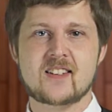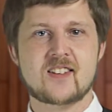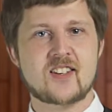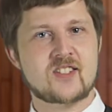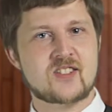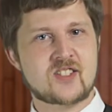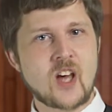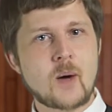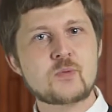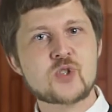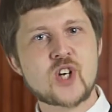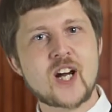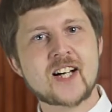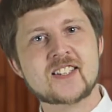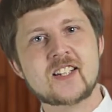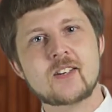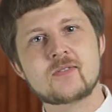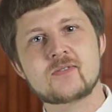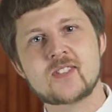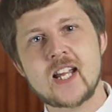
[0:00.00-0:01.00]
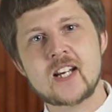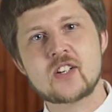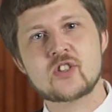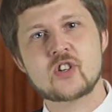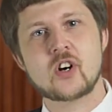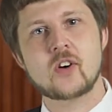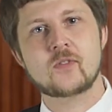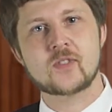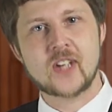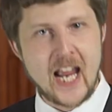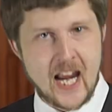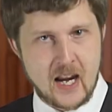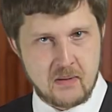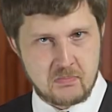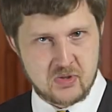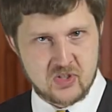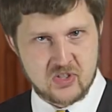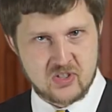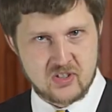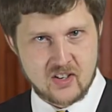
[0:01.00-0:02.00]
to the subjective nature of
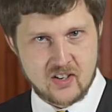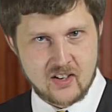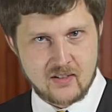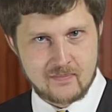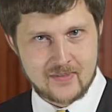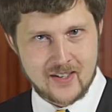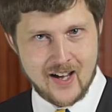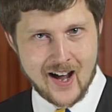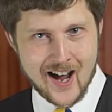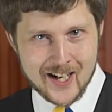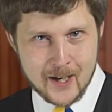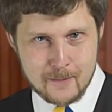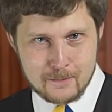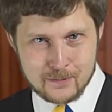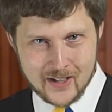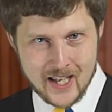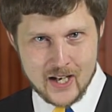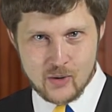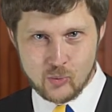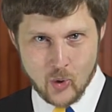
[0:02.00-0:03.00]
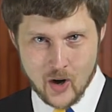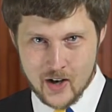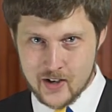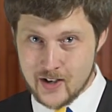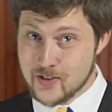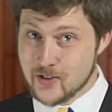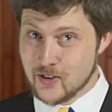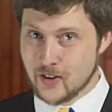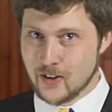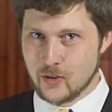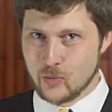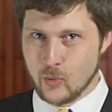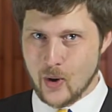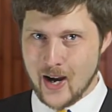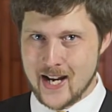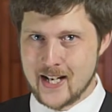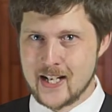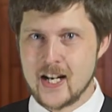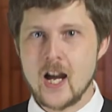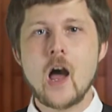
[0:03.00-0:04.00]
games. I could play one a certain
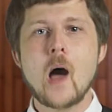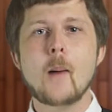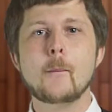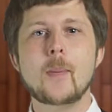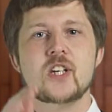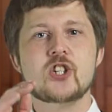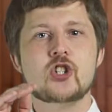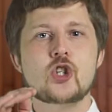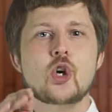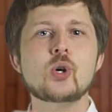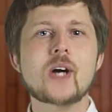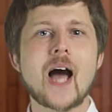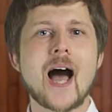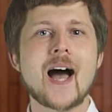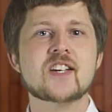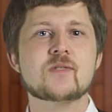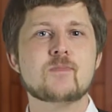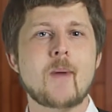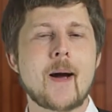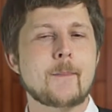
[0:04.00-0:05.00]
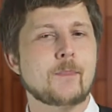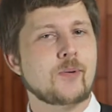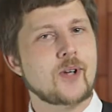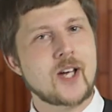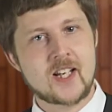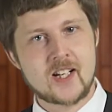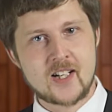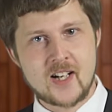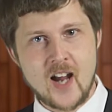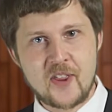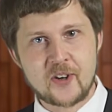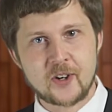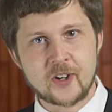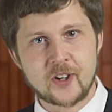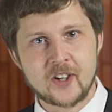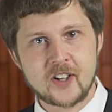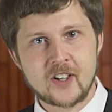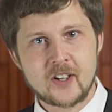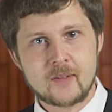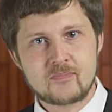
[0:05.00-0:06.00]
way, but you guys might play it another.
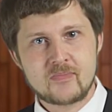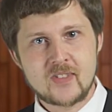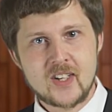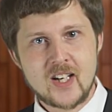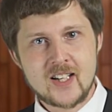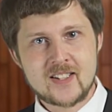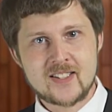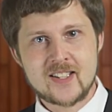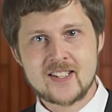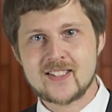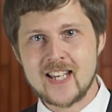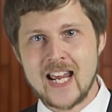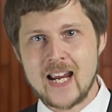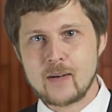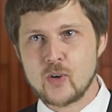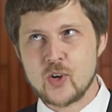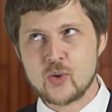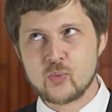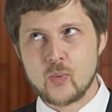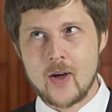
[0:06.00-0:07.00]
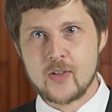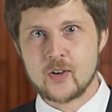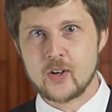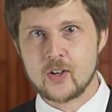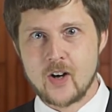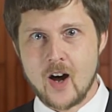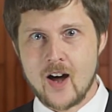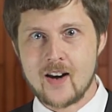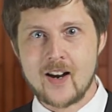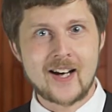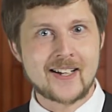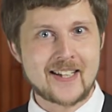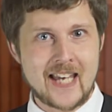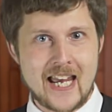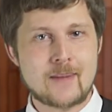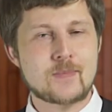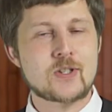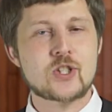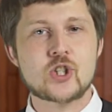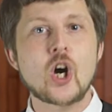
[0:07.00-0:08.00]
It's the same with whether or not a
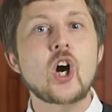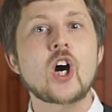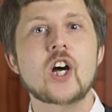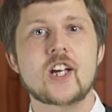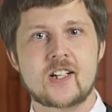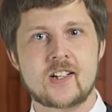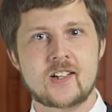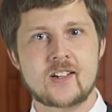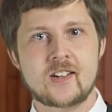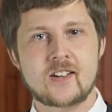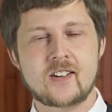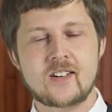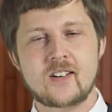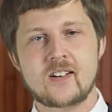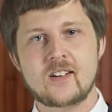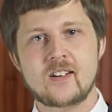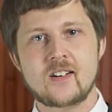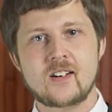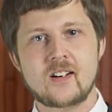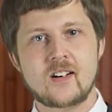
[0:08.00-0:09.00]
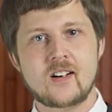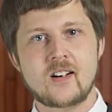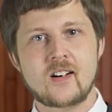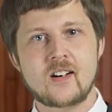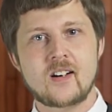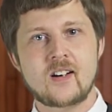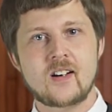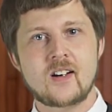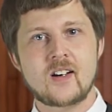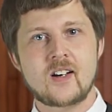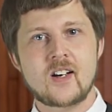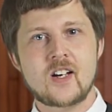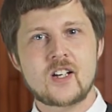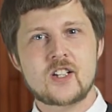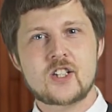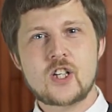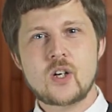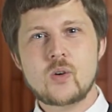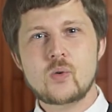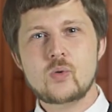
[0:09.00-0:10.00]
game is good.
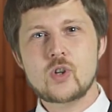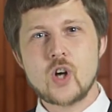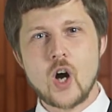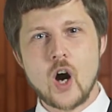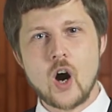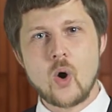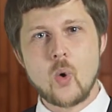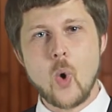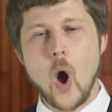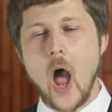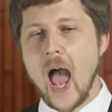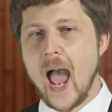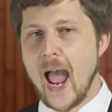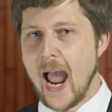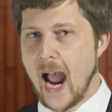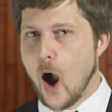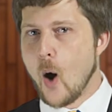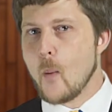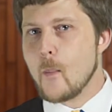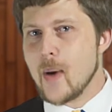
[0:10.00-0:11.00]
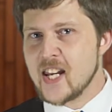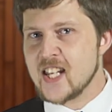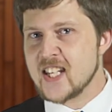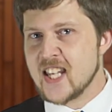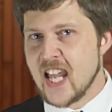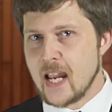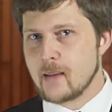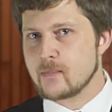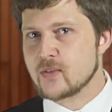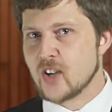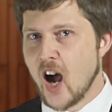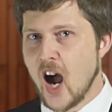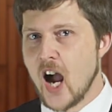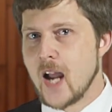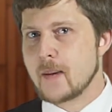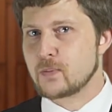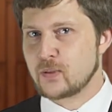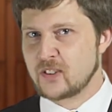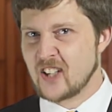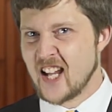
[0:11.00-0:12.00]
Do you know how many games
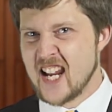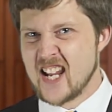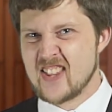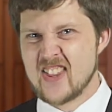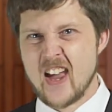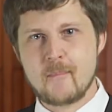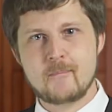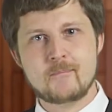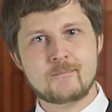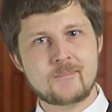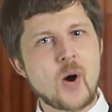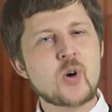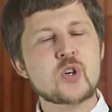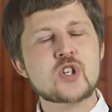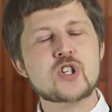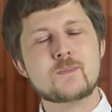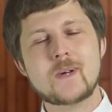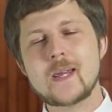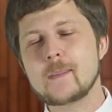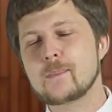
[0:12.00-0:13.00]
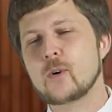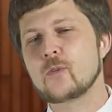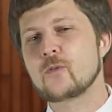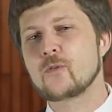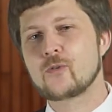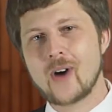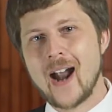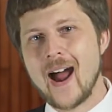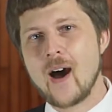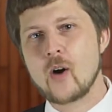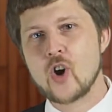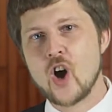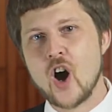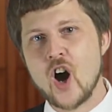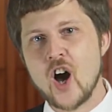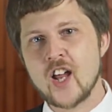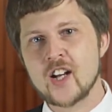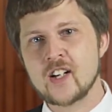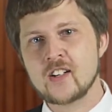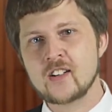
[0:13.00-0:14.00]
I play that most people frown
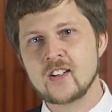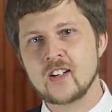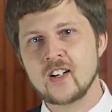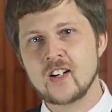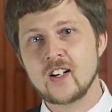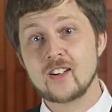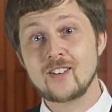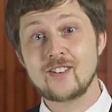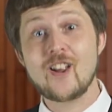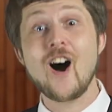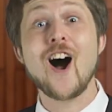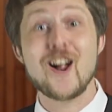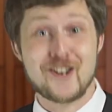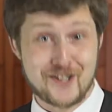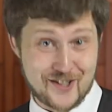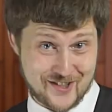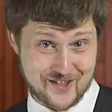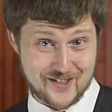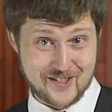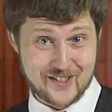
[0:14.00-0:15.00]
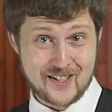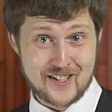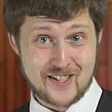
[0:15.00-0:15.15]
on? Lots.